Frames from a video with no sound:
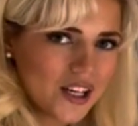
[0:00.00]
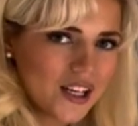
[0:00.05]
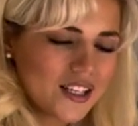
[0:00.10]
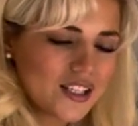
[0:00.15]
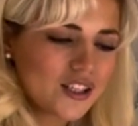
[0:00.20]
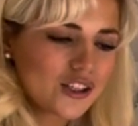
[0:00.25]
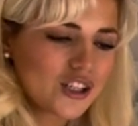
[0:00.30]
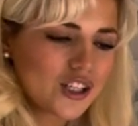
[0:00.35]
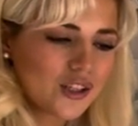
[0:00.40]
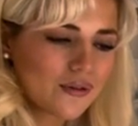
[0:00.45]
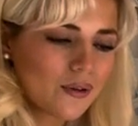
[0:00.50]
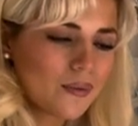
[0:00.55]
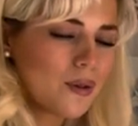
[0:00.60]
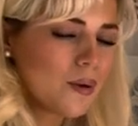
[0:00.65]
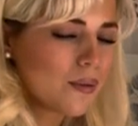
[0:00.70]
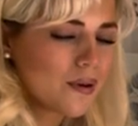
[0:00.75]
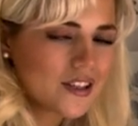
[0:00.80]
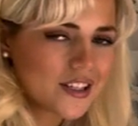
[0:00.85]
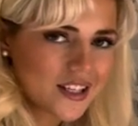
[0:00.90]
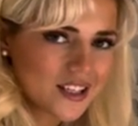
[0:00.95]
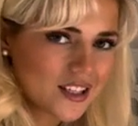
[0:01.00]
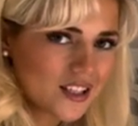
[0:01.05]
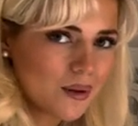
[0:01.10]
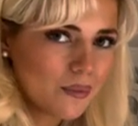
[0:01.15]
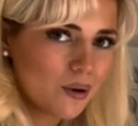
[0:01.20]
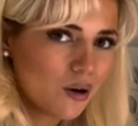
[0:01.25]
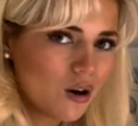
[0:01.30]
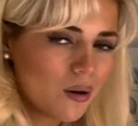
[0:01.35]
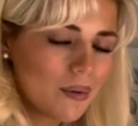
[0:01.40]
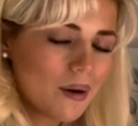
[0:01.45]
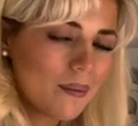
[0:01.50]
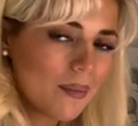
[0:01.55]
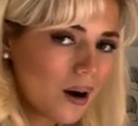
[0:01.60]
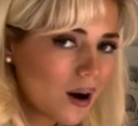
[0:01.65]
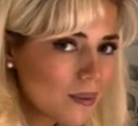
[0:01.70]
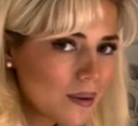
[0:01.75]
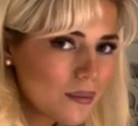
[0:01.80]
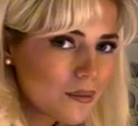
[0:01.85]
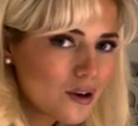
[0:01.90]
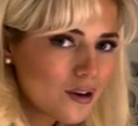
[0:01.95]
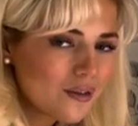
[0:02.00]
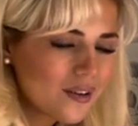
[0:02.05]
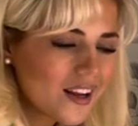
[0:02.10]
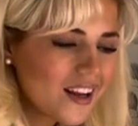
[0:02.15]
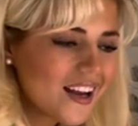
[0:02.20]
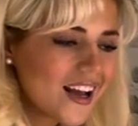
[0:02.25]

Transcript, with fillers: is, she's from the Princess and the Pauper Barbie movie,